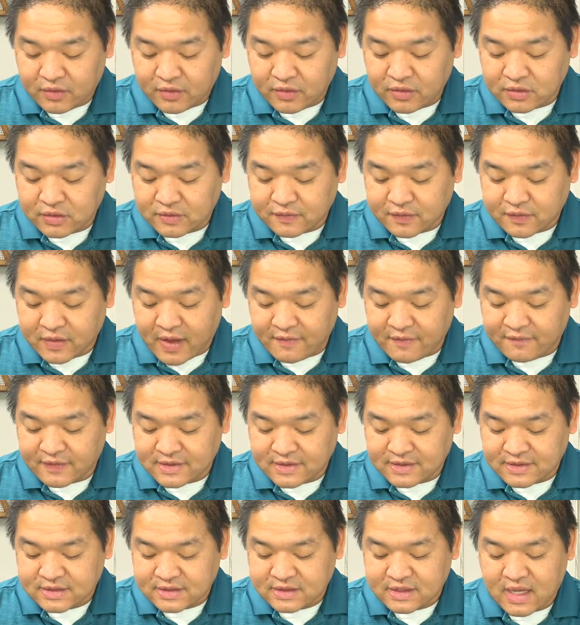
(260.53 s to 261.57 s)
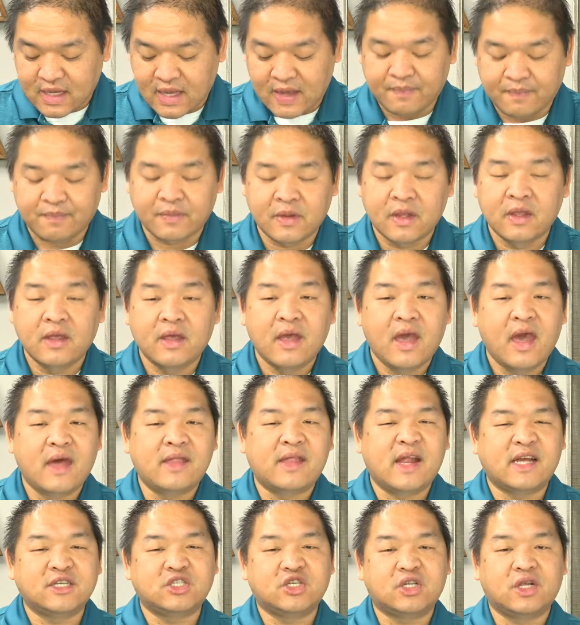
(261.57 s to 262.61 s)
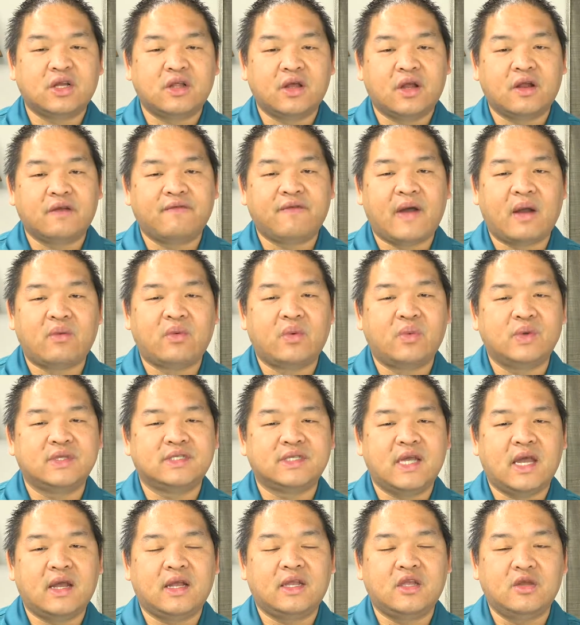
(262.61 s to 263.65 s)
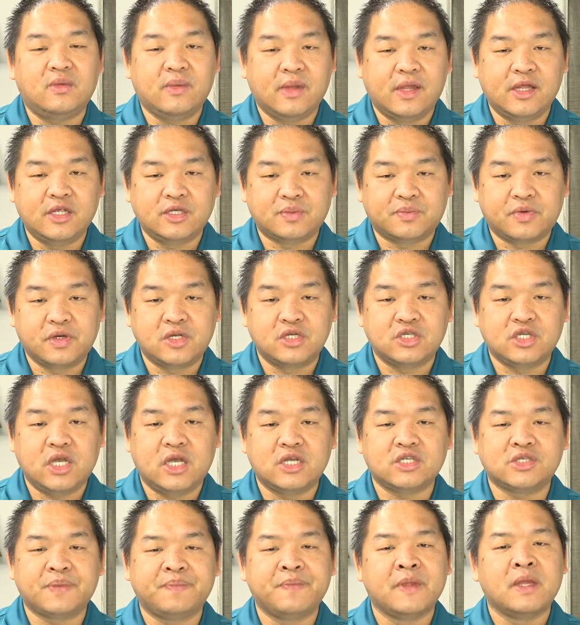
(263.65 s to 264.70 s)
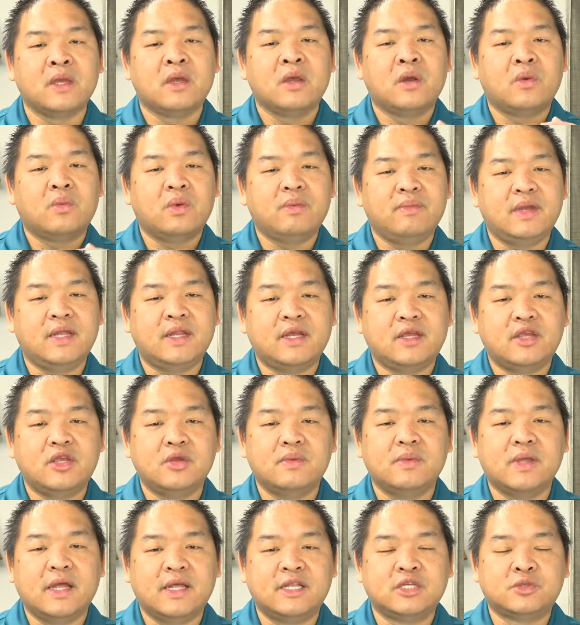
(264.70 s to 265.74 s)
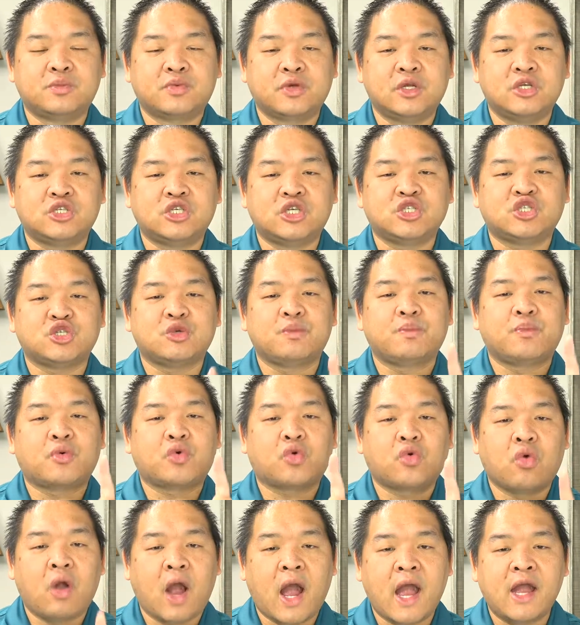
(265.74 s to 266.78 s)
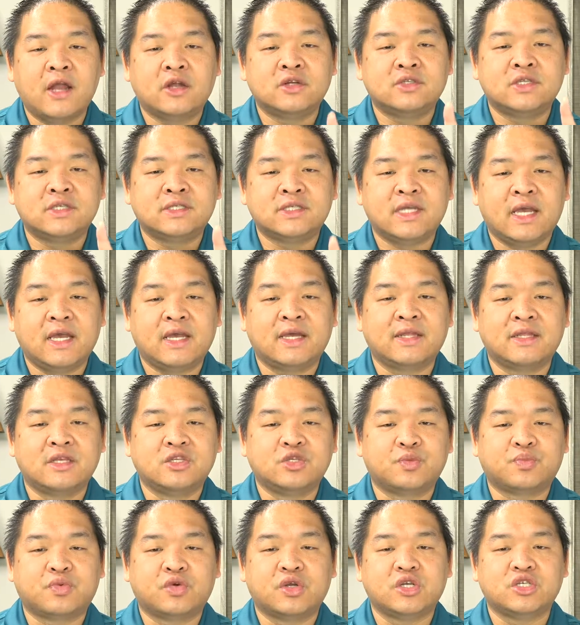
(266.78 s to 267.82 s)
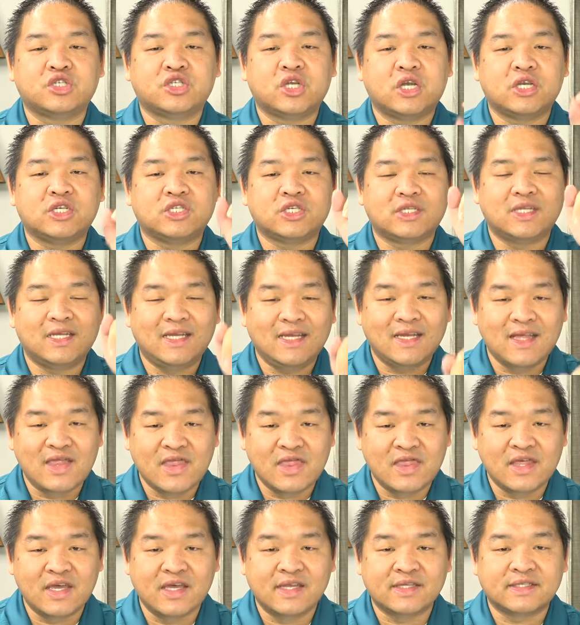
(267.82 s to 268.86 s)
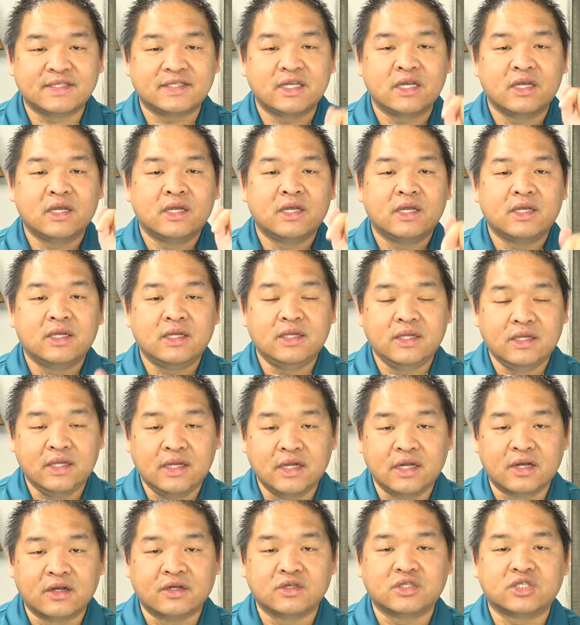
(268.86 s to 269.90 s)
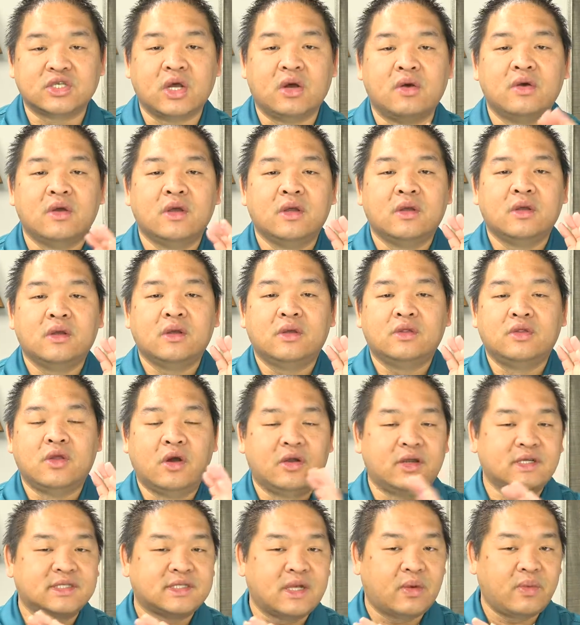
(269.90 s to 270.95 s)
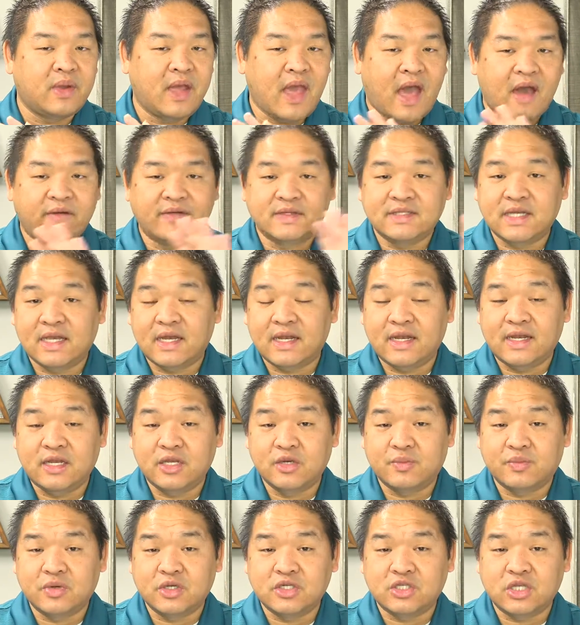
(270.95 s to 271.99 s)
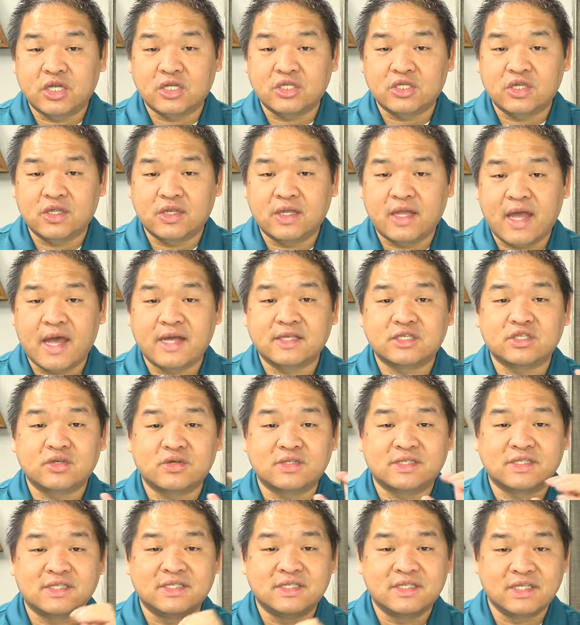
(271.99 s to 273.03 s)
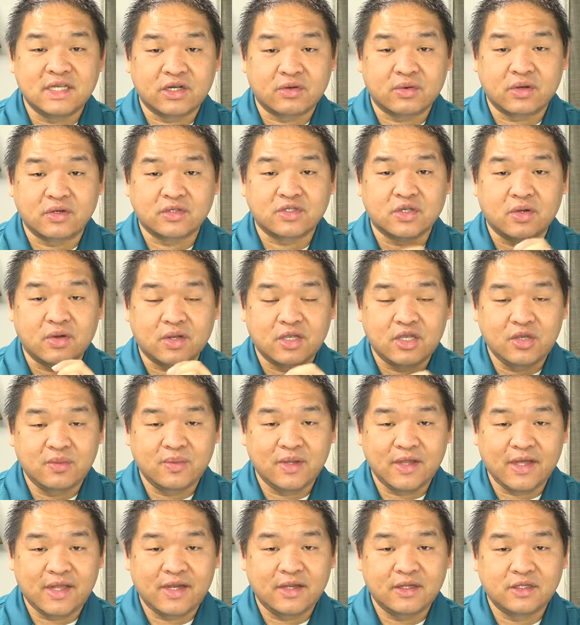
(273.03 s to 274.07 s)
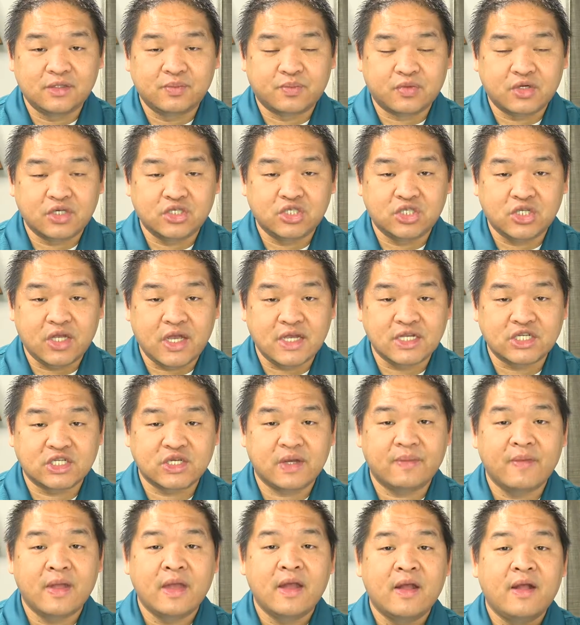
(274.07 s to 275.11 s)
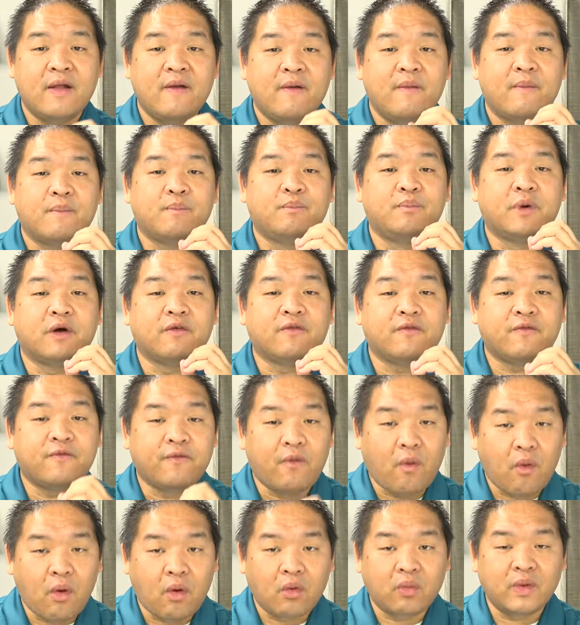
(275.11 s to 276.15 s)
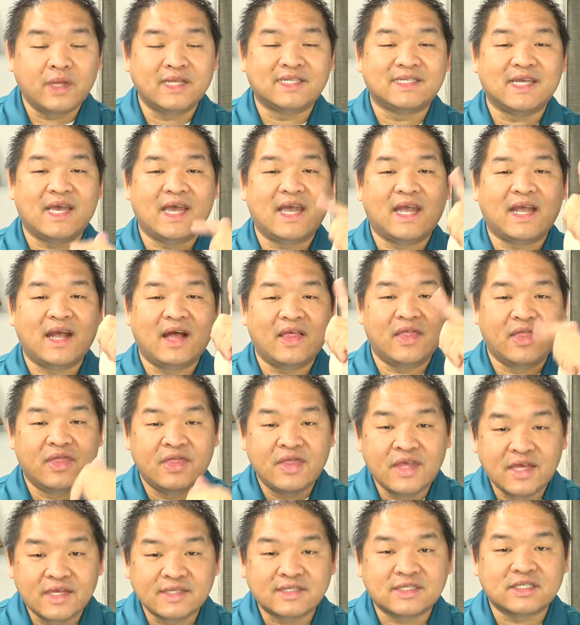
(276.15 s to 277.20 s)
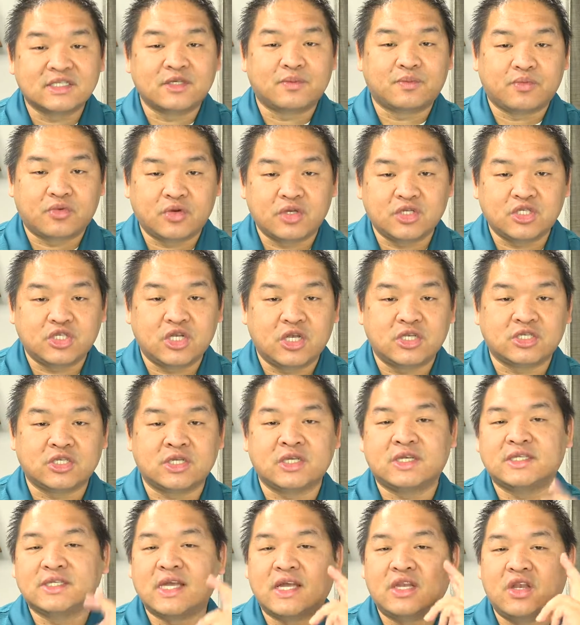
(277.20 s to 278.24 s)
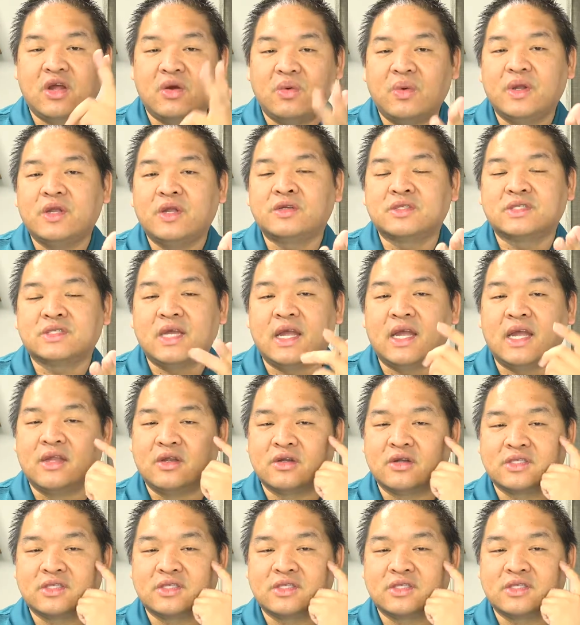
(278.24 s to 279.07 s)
Our useful life is 10. And I should clarify, when we say accumulated depreciation, we mean accumulated depreciation prior to taking the depreciation in this year. So notice that we haven't taken any depreciation yet, so it's zero. So accumulated depreciation before we take this depreciation? Because I know what you're saying.